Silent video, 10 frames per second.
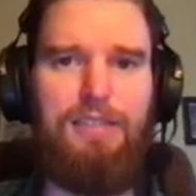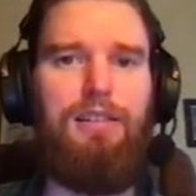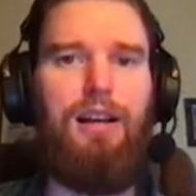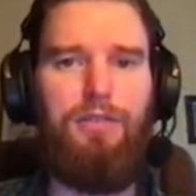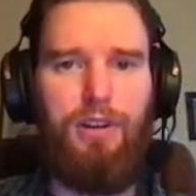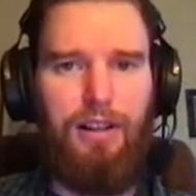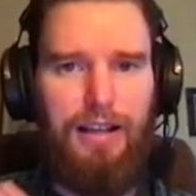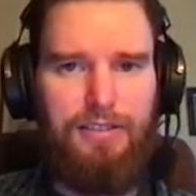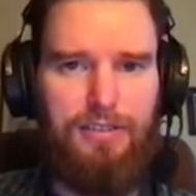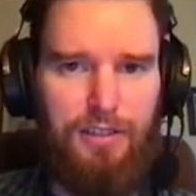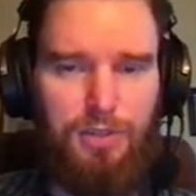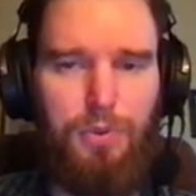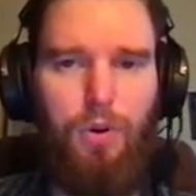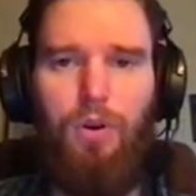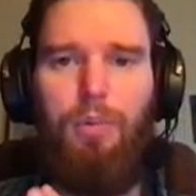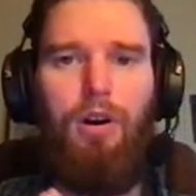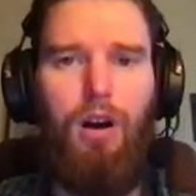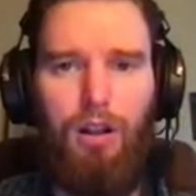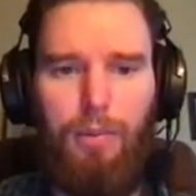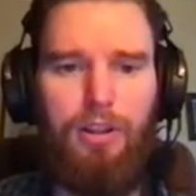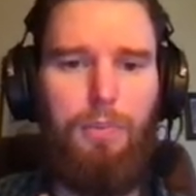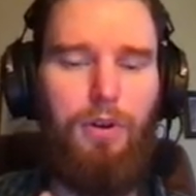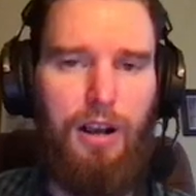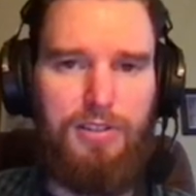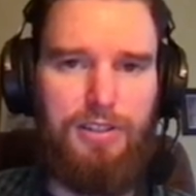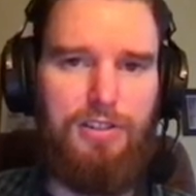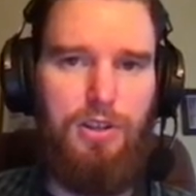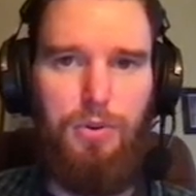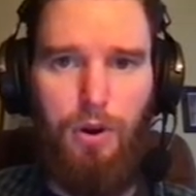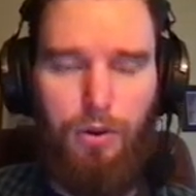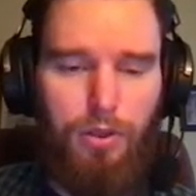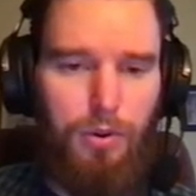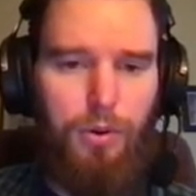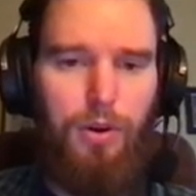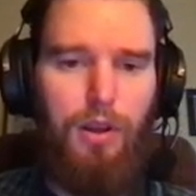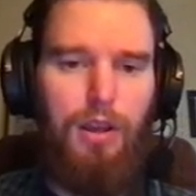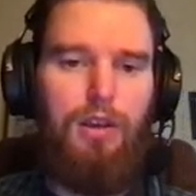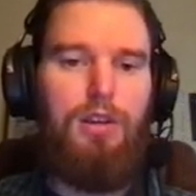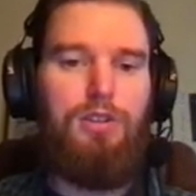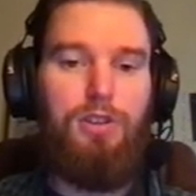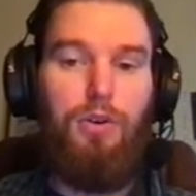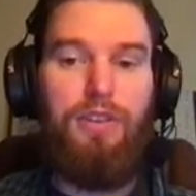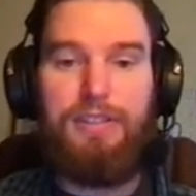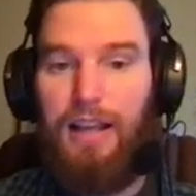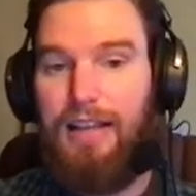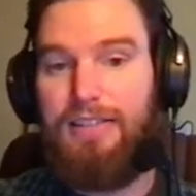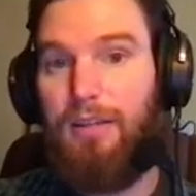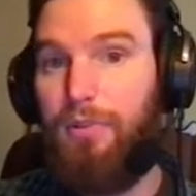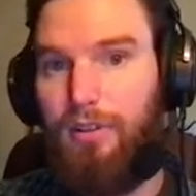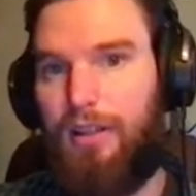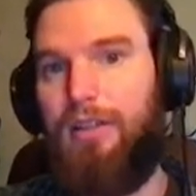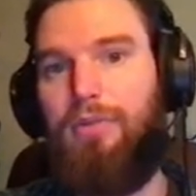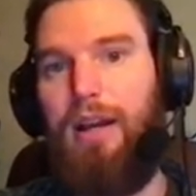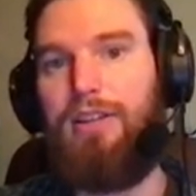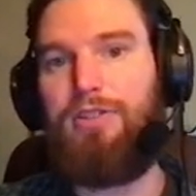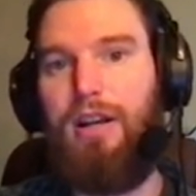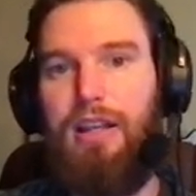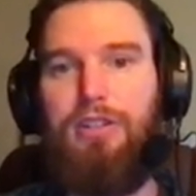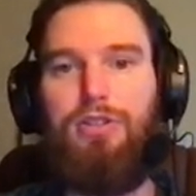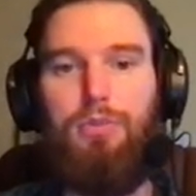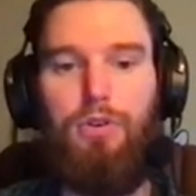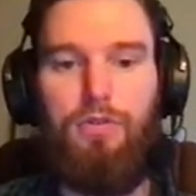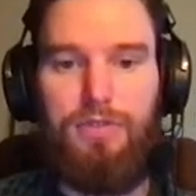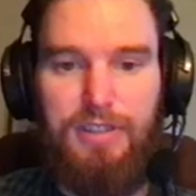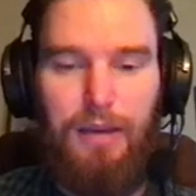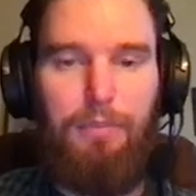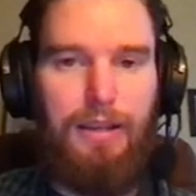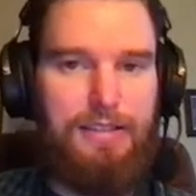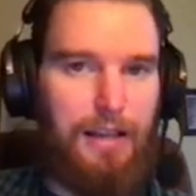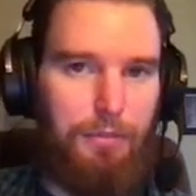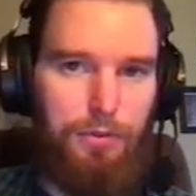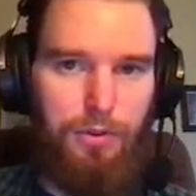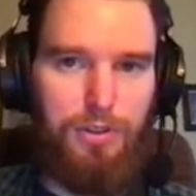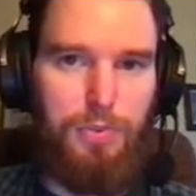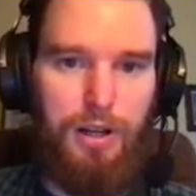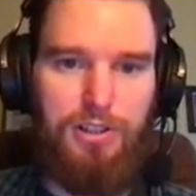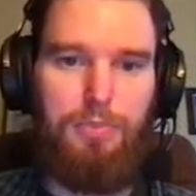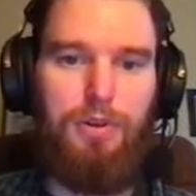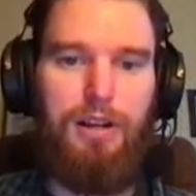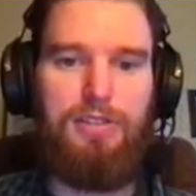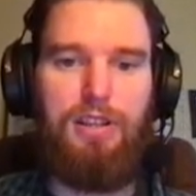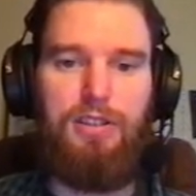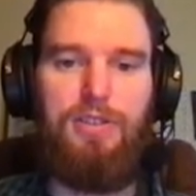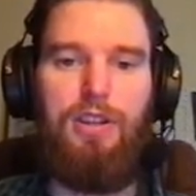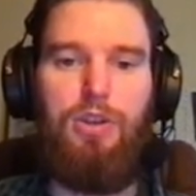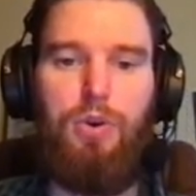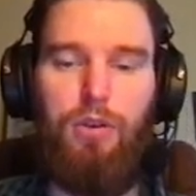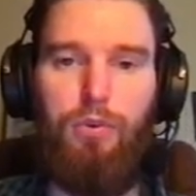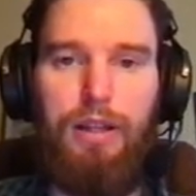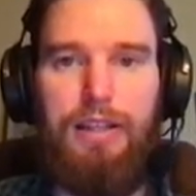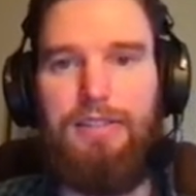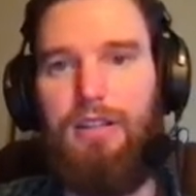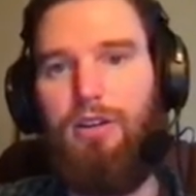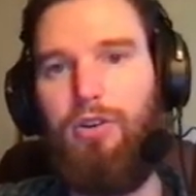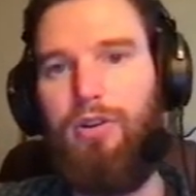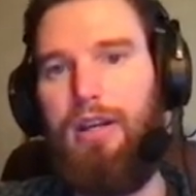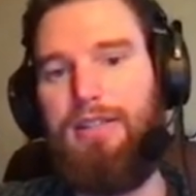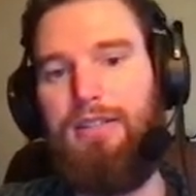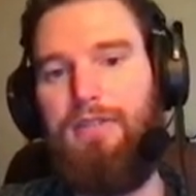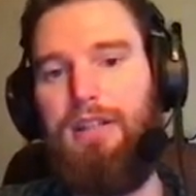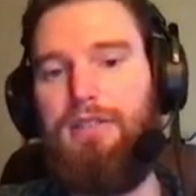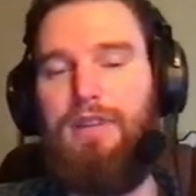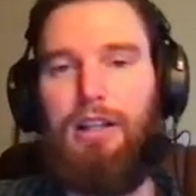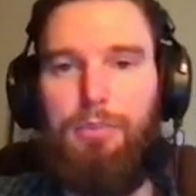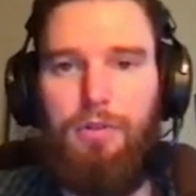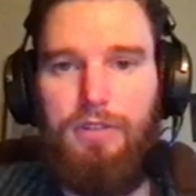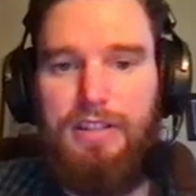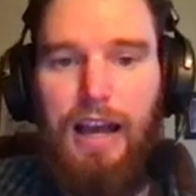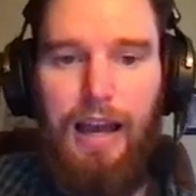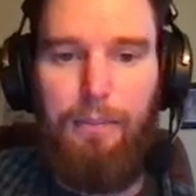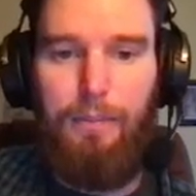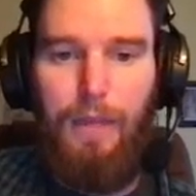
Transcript: A lot of your classes in this program are all about the process that you go through. So this class, similarly, right, is trying to get you move step by step through this project process so that you can really see your creativity develop over time.